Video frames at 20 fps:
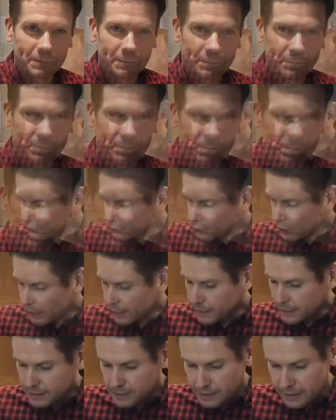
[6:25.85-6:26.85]
The fish
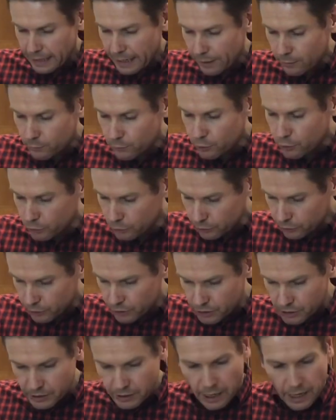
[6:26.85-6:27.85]
cakes are now
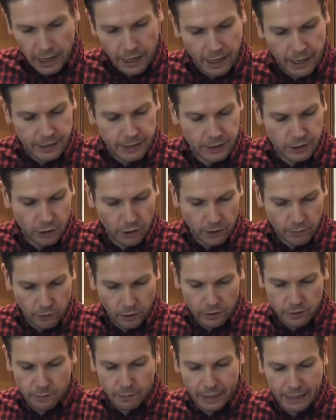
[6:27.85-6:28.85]
cooked, so I'm going
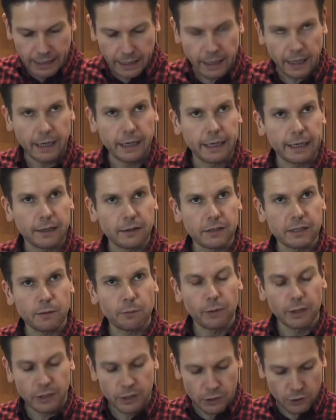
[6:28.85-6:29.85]
to make a little
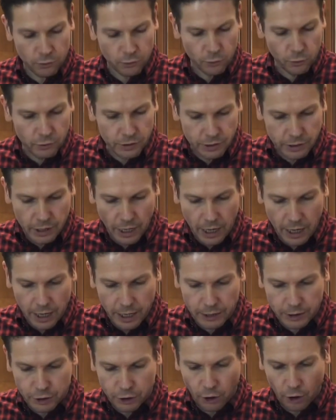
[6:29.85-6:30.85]
dipping sauce
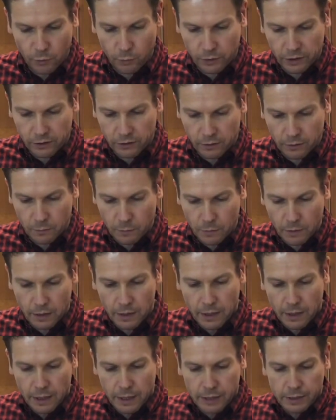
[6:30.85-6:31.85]
to go with them.
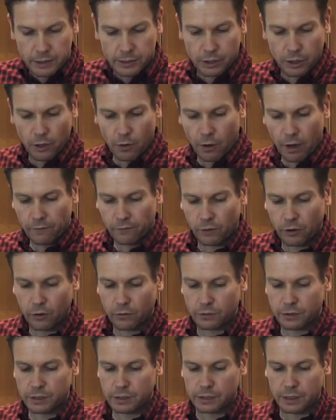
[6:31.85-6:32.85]
So I've
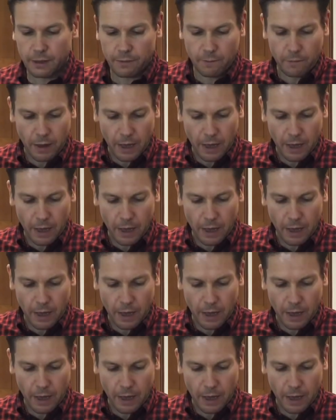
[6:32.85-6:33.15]
got some